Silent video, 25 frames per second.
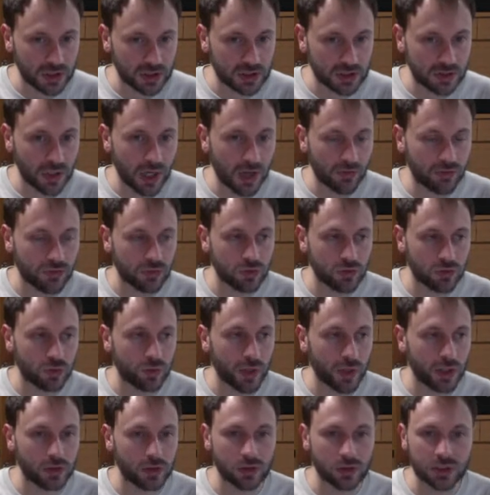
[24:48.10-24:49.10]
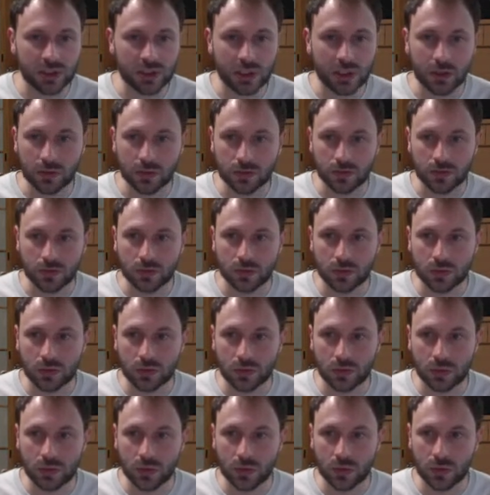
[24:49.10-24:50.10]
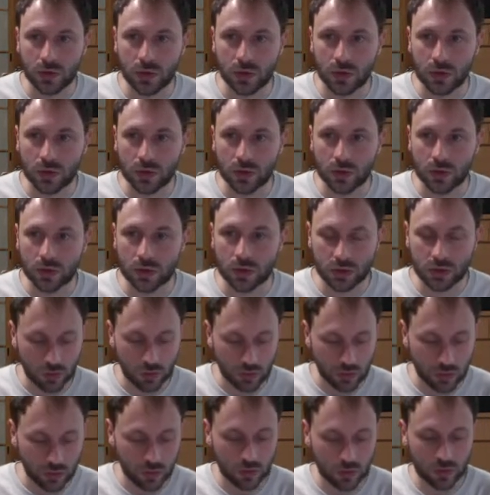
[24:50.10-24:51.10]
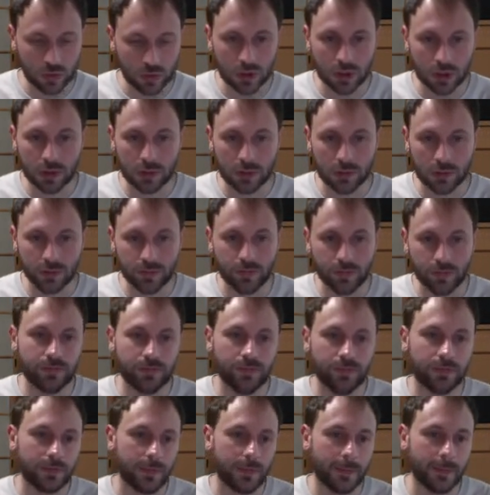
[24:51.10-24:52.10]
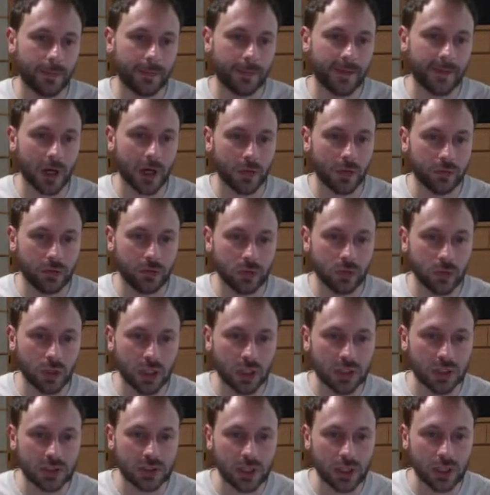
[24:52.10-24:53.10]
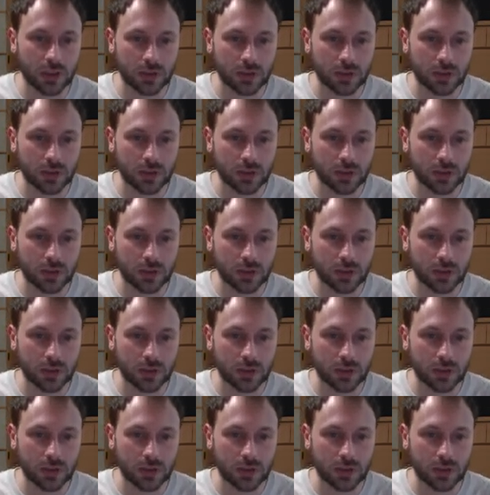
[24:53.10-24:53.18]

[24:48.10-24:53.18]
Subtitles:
you have to do by yourself. So there are a few ways that you